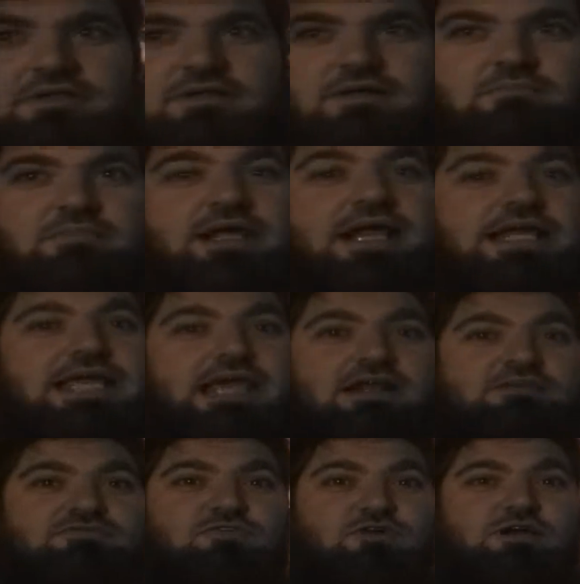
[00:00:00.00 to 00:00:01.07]
maid. But
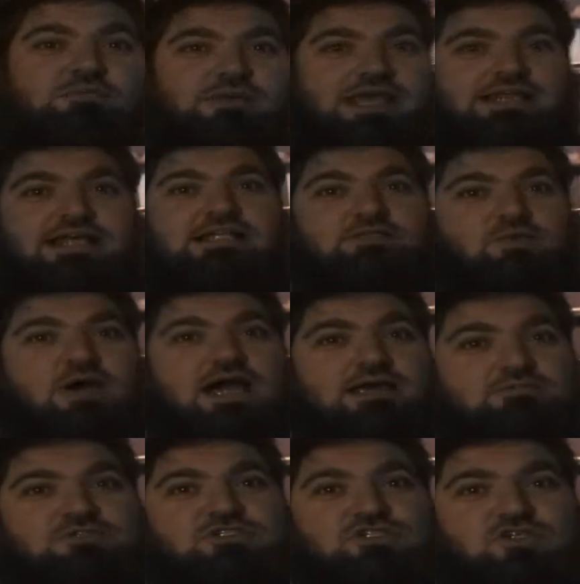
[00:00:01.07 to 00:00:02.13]
I can't afford a maid.
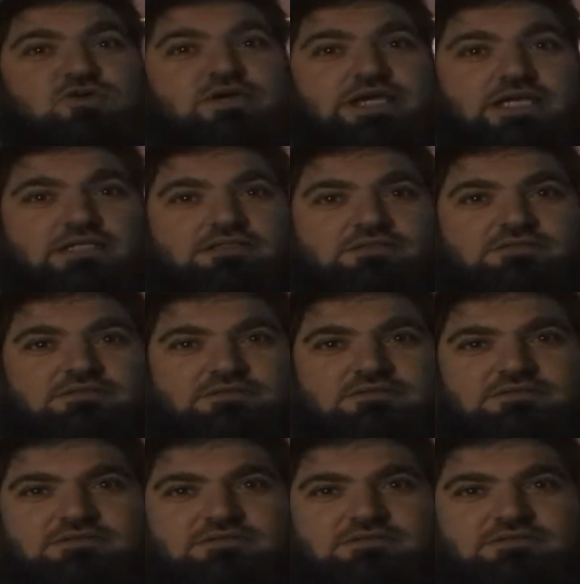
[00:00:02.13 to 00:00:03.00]
That's why I'm suing.